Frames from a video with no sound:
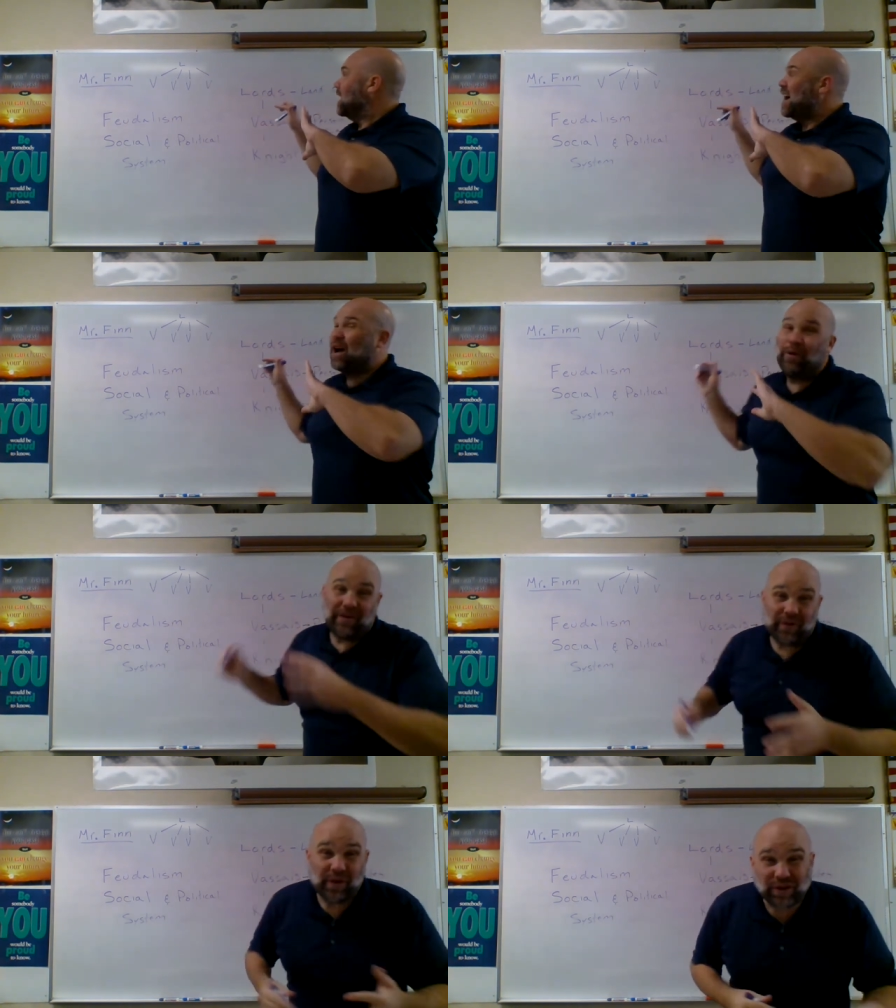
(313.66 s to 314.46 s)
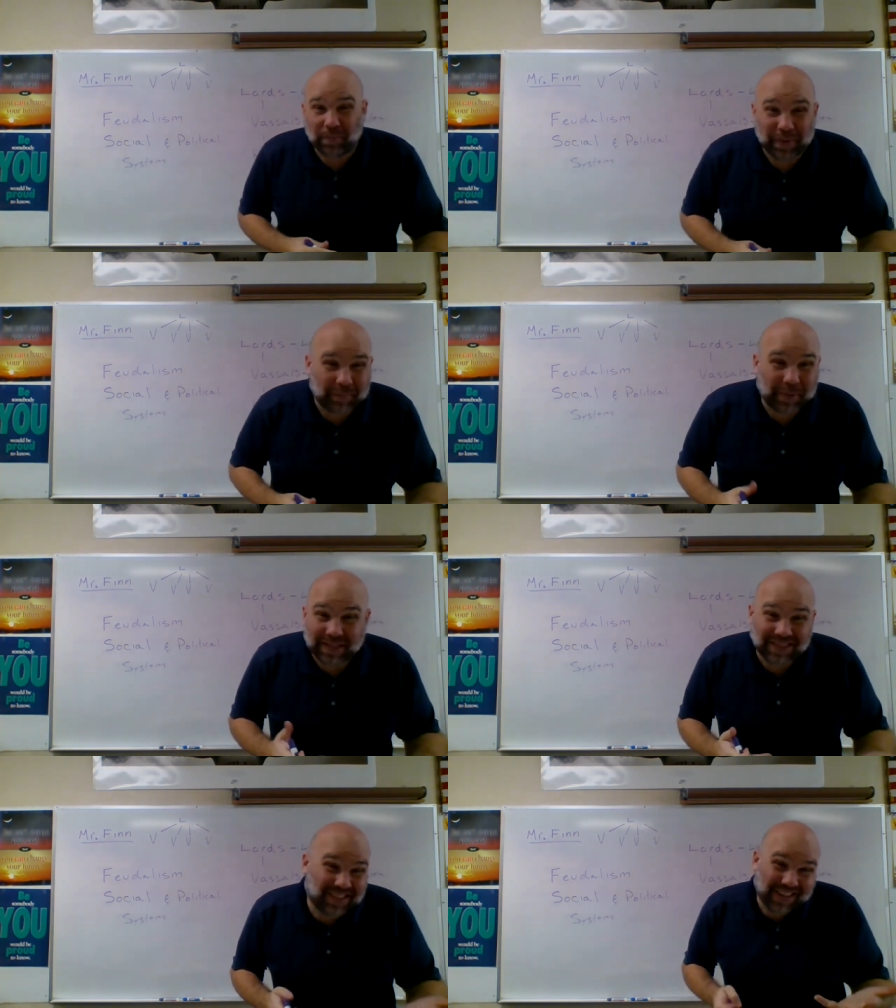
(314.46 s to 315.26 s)
However, those are big
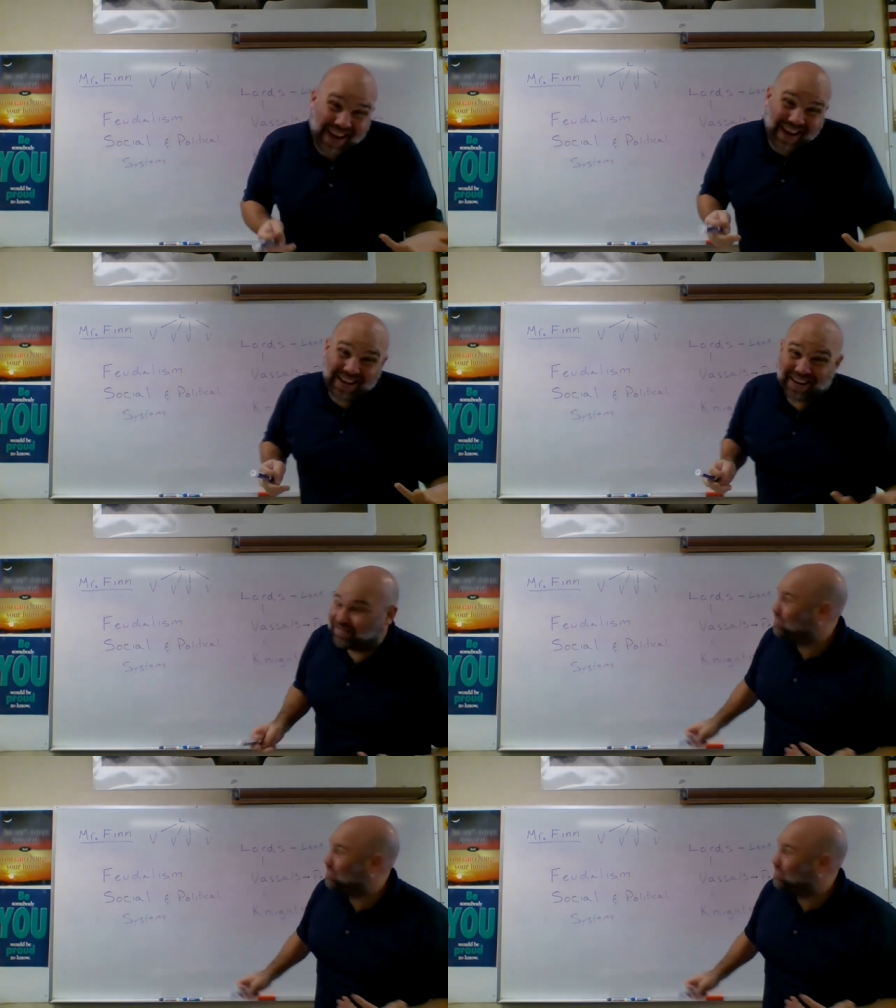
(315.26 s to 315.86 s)
pieces of land.